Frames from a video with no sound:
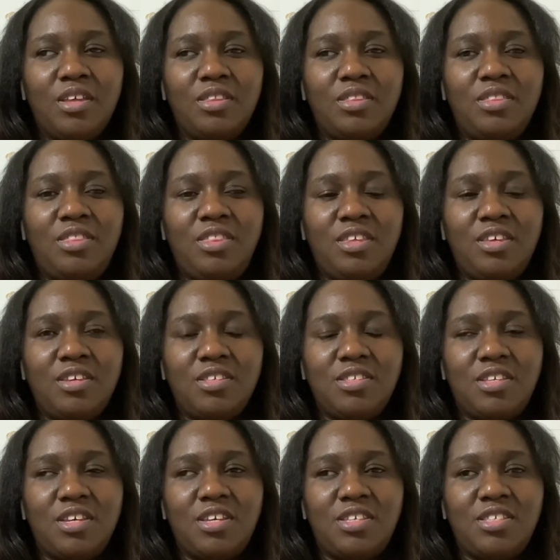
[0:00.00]
This
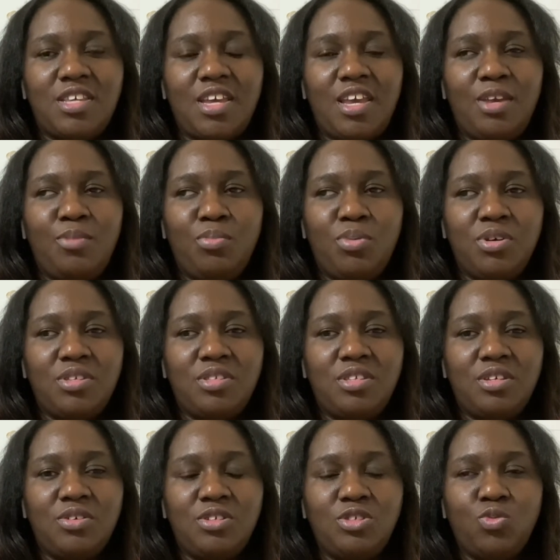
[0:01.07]
is a book
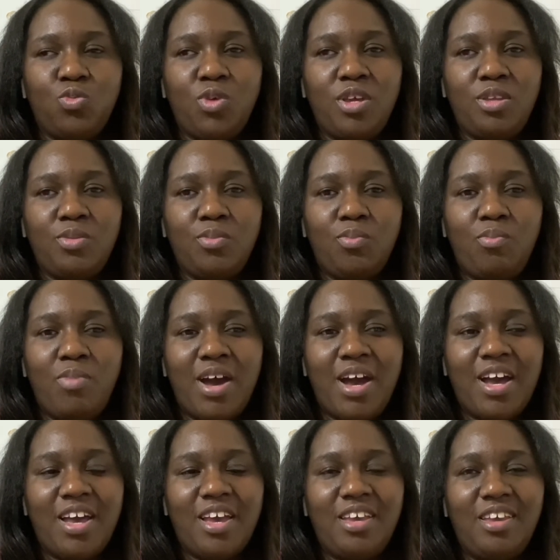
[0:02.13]
series written
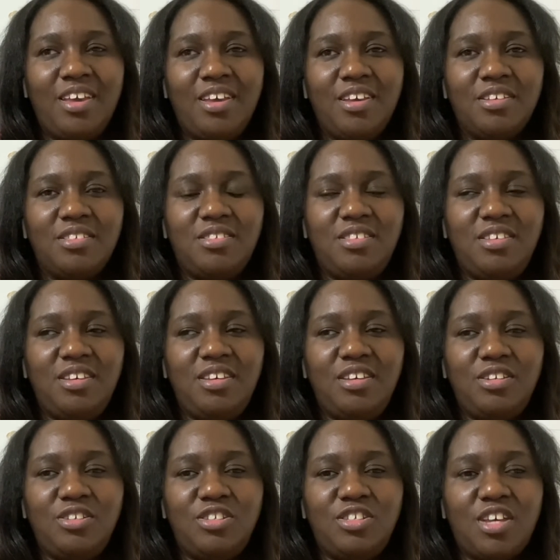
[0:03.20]
by
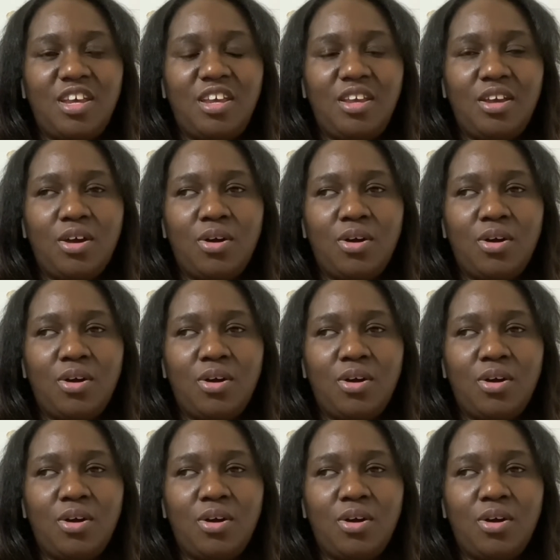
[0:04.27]
T.J.